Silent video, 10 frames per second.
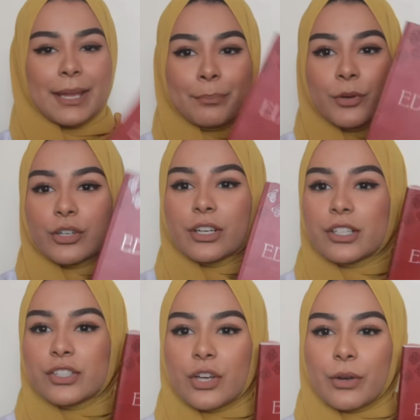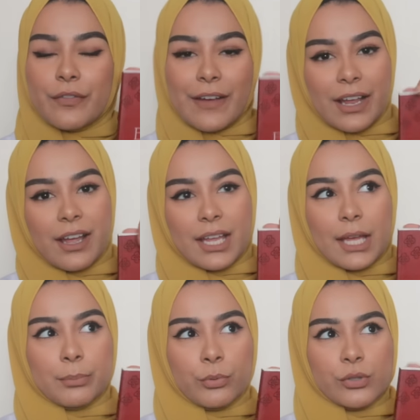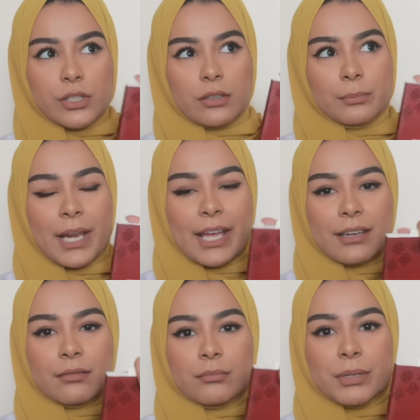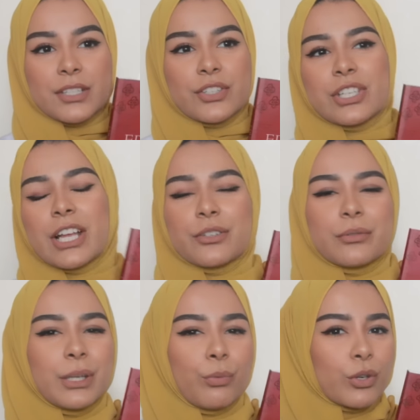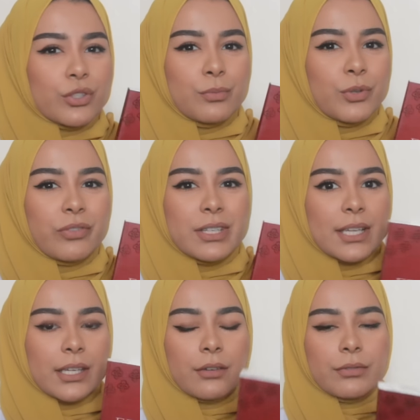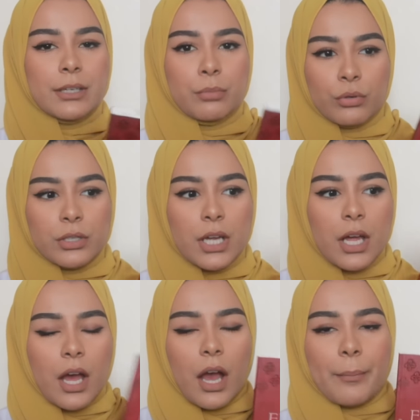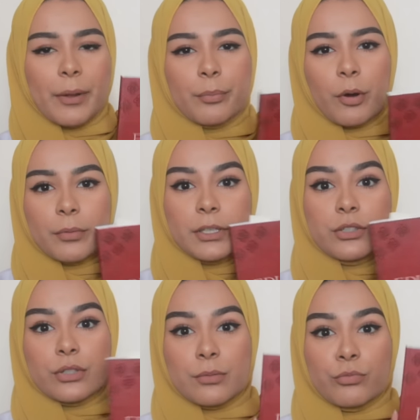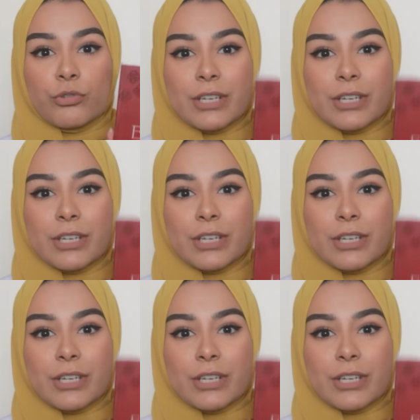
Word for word: a book, so if I get bored on plane, because usually I don't really watch the movies, I get really bored, and I'll probably do some